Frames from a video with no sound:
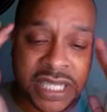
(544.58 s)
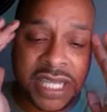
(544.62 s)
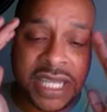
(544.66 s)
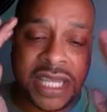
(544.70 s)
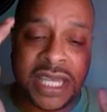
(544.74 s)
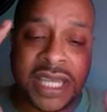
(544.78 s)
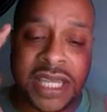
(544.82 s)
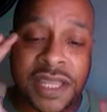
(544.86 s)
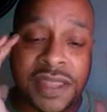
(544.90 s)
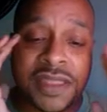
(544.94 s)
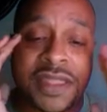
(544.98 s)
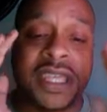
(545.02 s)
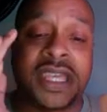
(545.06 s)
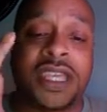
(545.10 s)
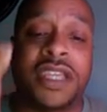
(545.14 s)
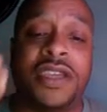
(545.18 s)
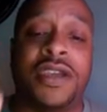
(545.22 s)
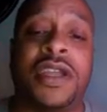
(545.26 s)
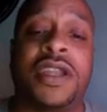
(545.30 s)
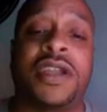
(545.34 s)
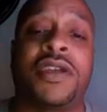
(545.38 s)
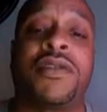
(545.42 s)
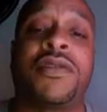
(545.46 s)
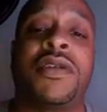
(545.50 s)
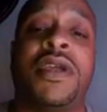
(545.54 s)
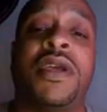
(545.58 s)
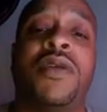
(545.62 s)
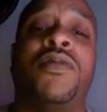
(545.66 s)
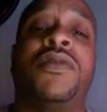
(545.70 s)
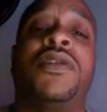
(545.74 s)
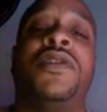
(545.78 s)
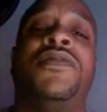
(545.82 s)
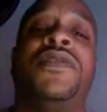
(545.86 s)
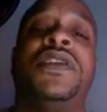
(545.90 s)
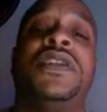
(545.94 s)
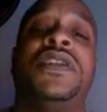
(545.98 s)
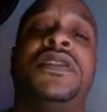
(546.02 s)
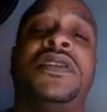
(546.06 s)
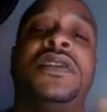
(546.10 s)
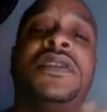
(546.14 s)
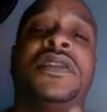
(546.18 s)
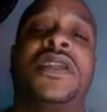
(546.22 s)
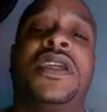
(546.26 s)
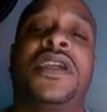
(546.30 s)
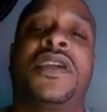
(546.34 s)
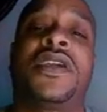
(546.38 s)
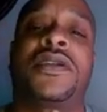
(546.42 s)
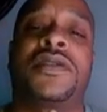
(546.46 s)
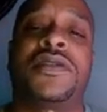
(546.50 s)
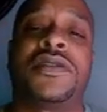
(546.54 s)
in your head, think you got to create one of each of these
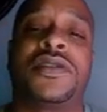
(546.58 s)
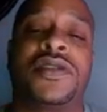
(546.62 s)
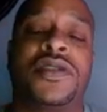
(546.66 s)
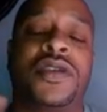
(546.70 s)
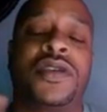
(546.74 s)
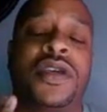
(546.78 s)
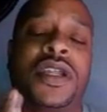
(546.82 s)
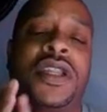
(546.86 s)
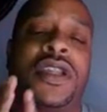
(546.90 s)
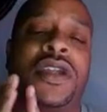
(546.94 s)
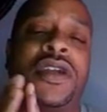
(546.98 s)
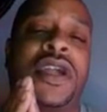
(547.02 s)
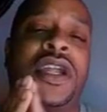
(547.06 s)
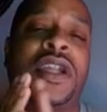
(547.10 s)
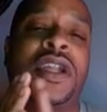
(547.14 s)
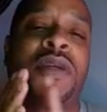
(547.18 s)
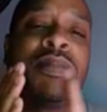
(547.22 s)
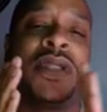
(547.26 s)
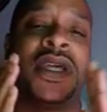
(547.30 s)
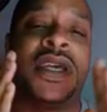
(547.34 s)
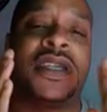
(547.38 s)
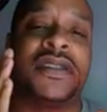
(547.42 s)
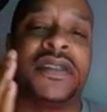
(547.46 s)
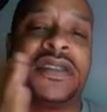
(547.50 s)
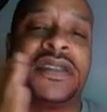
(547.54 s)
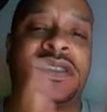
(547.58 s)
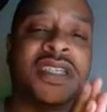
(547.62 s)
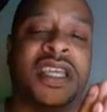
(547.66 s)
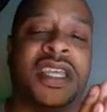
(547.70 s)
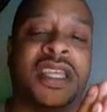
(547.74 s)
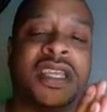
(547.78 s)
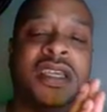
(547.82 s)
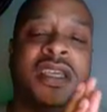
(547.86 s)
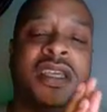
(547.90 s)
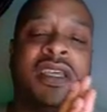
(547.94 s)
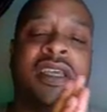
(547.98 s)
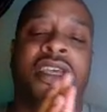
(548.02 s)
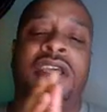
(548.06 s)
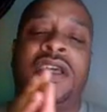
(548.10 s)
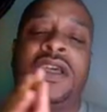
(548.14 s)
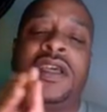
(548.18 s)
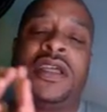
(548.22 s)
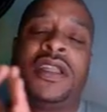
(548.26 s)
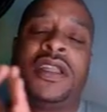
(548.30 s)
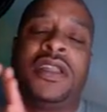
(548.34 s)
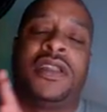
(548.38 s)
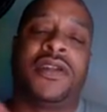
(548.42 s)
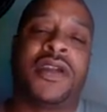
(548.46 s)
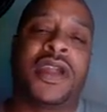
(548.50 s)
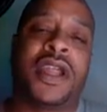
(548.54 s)
characters. So you got to learn how to play as a tank,
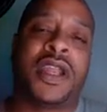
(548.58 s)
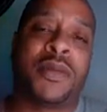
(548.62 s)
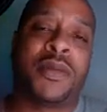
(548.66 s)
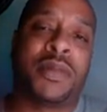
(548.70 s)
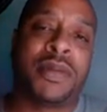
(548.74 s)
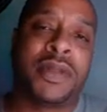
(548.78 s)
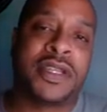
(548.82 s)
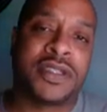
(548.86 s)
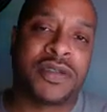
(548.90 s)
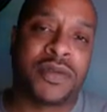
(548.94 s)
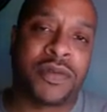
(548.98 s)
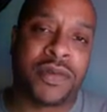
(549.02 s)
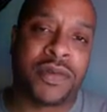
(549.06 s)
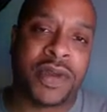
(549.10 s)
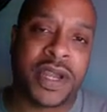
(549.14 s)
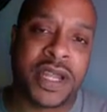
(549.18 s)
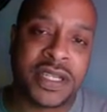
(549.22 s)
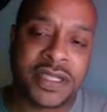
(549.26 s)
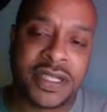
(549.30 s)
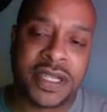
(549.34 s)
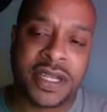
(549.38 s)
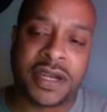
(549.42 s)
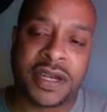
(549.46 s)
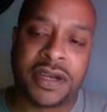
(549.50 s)
learn how to play as a ranged